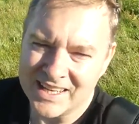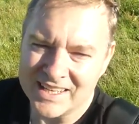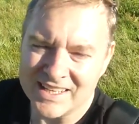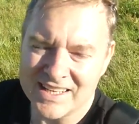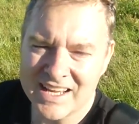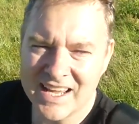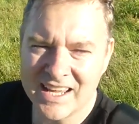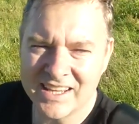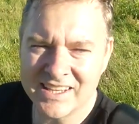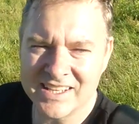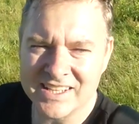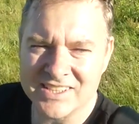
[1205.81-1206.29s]

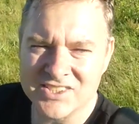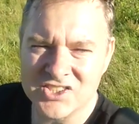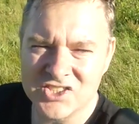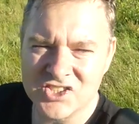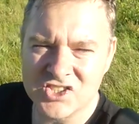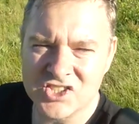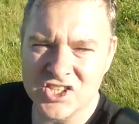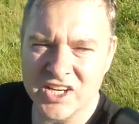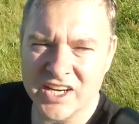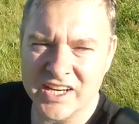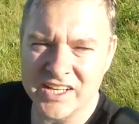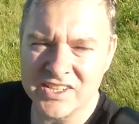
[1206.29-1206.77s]
Now that's
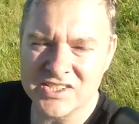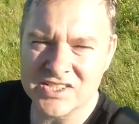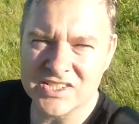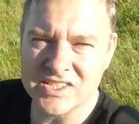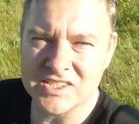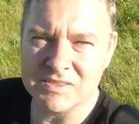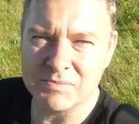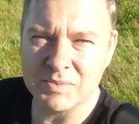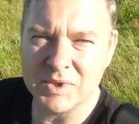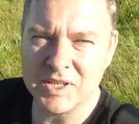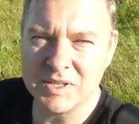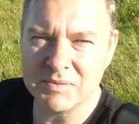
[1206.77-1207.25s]

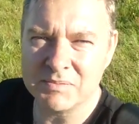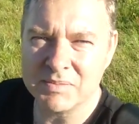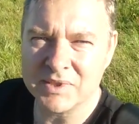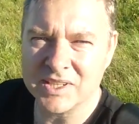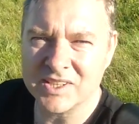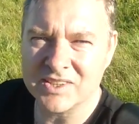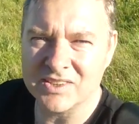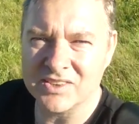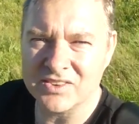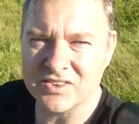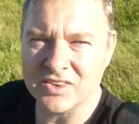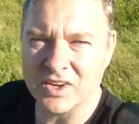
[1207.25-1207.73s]
changed a bit
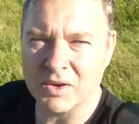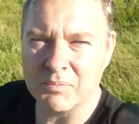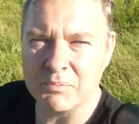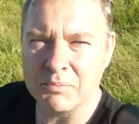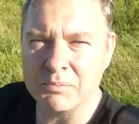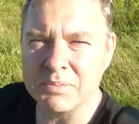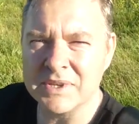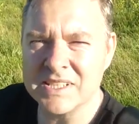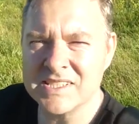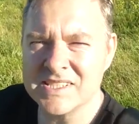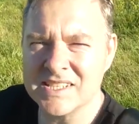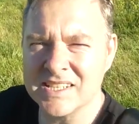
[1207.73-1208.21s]
because I'm
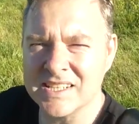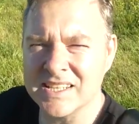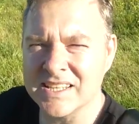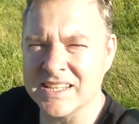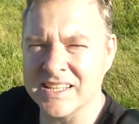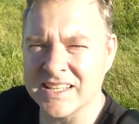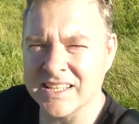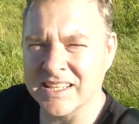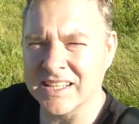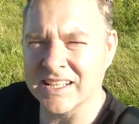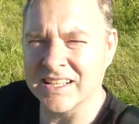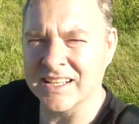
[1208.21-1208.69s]
busier
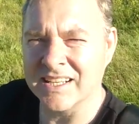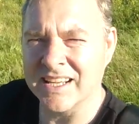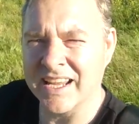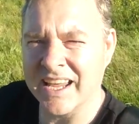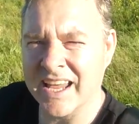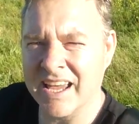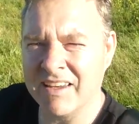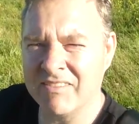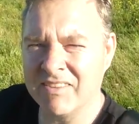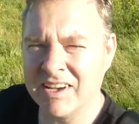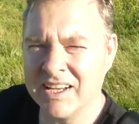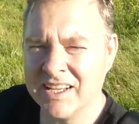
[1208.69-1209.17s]
than
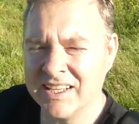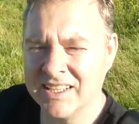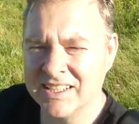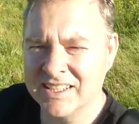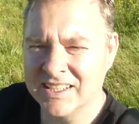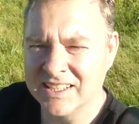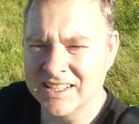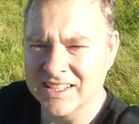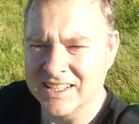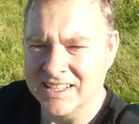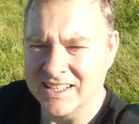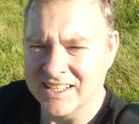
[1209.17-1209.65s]
ever,
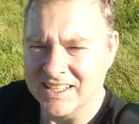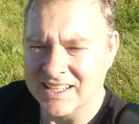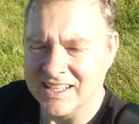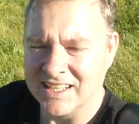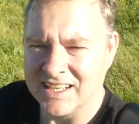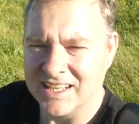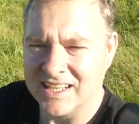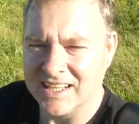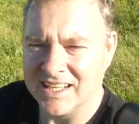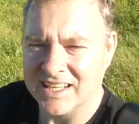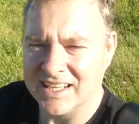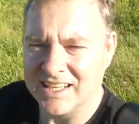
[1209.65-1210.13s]

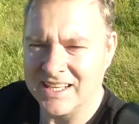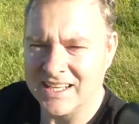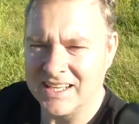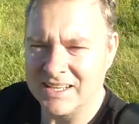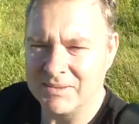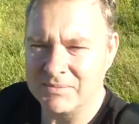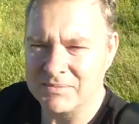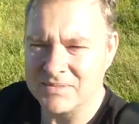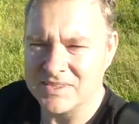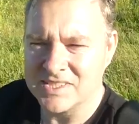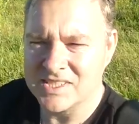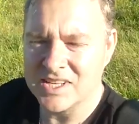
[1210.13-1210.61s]

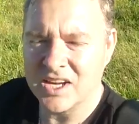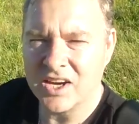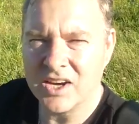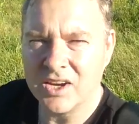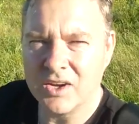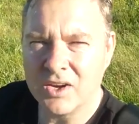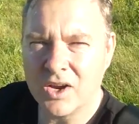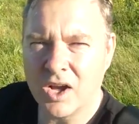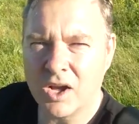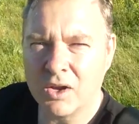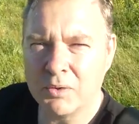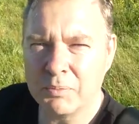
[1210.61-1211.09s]

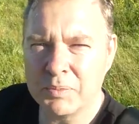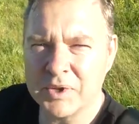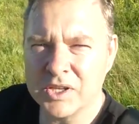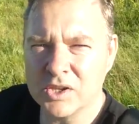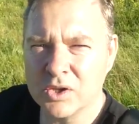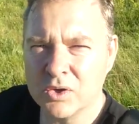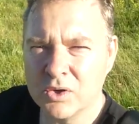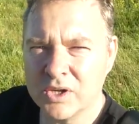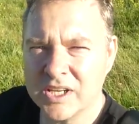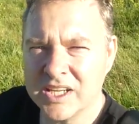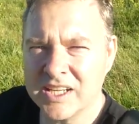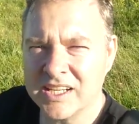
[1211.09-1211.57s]
so I'll be
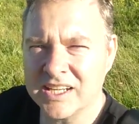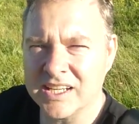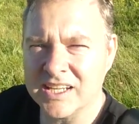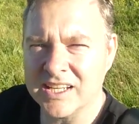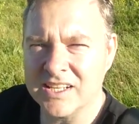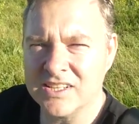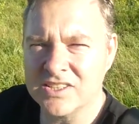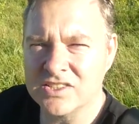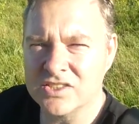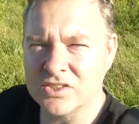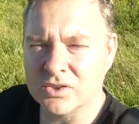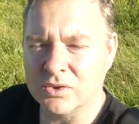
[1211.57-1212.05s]
looking
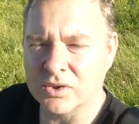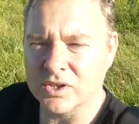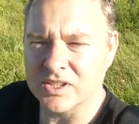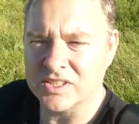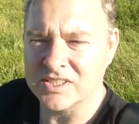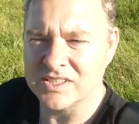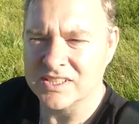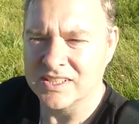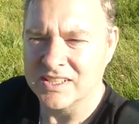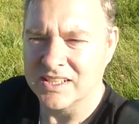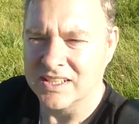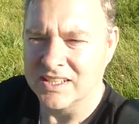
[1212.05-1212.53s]
into
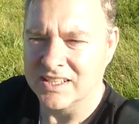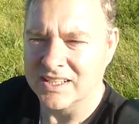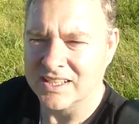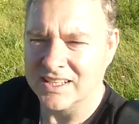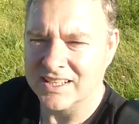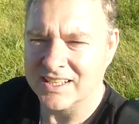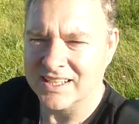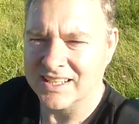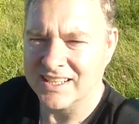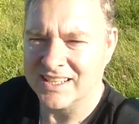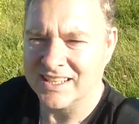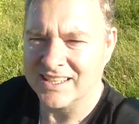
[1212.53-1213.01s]
it.
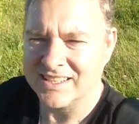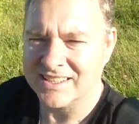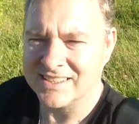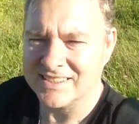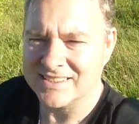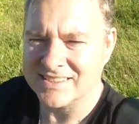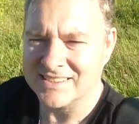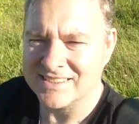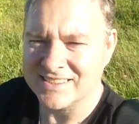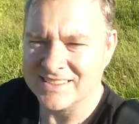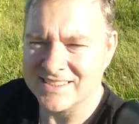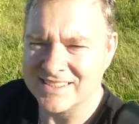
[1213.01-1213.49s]

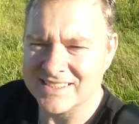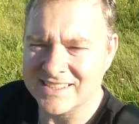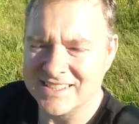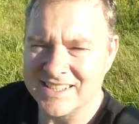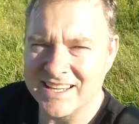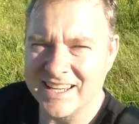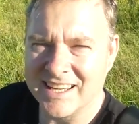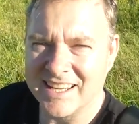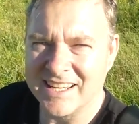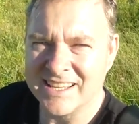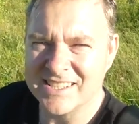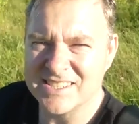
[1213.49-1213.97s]

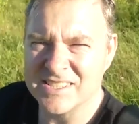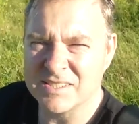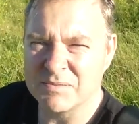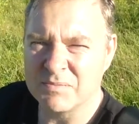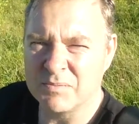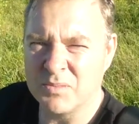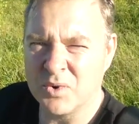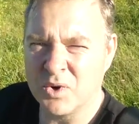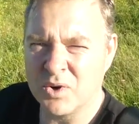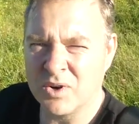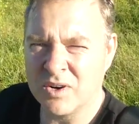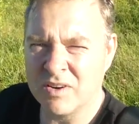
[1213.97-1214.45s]
Yeah, it's
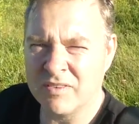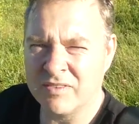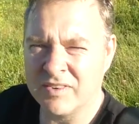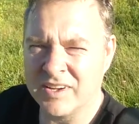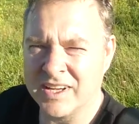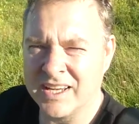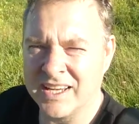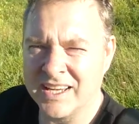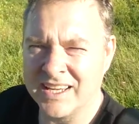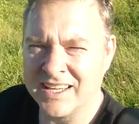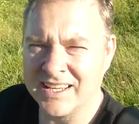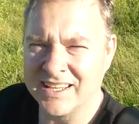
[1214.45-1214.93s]
more of
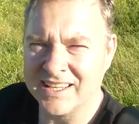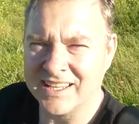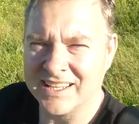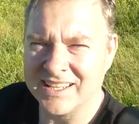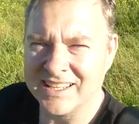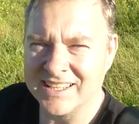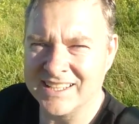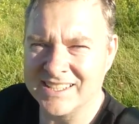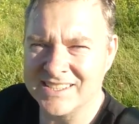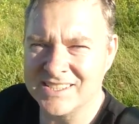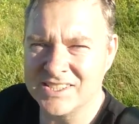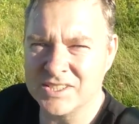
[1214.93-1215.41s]

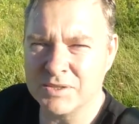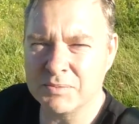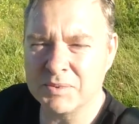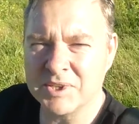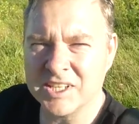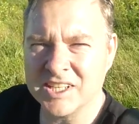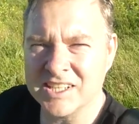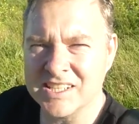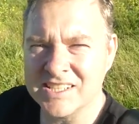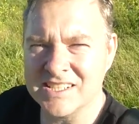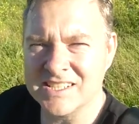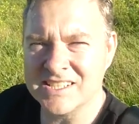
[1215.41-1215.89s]
a to
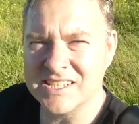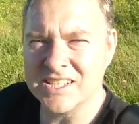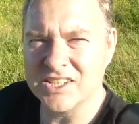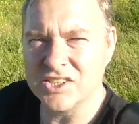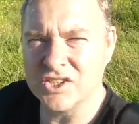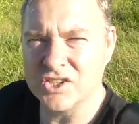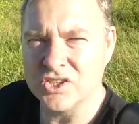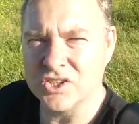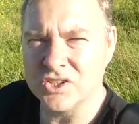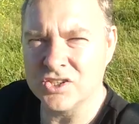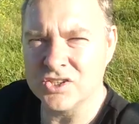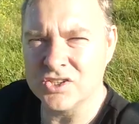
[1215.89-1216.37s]
be
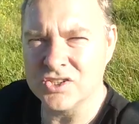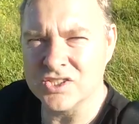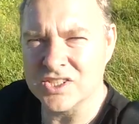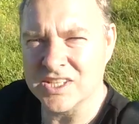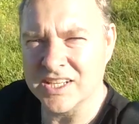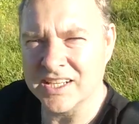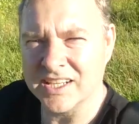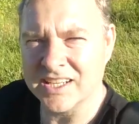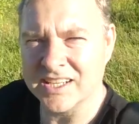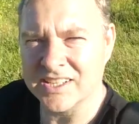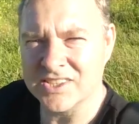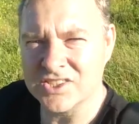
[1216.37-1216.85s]
continued
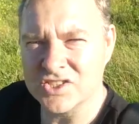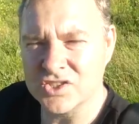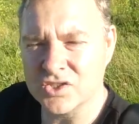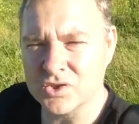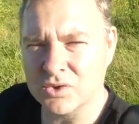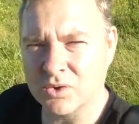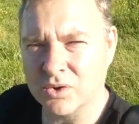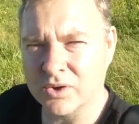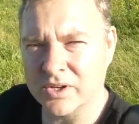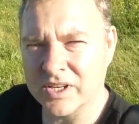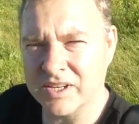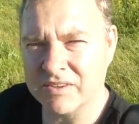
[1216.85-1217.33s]

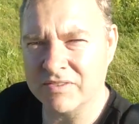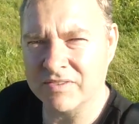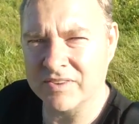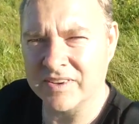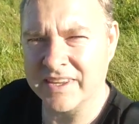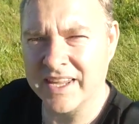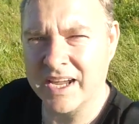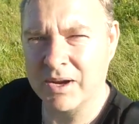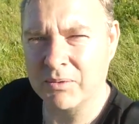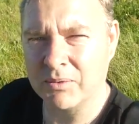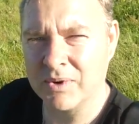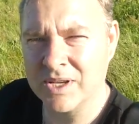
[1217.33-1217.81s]
story for
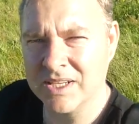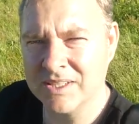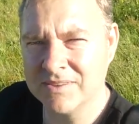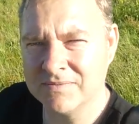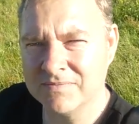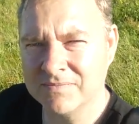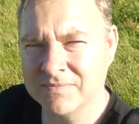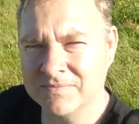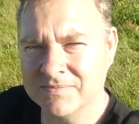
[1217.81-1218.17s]
that one.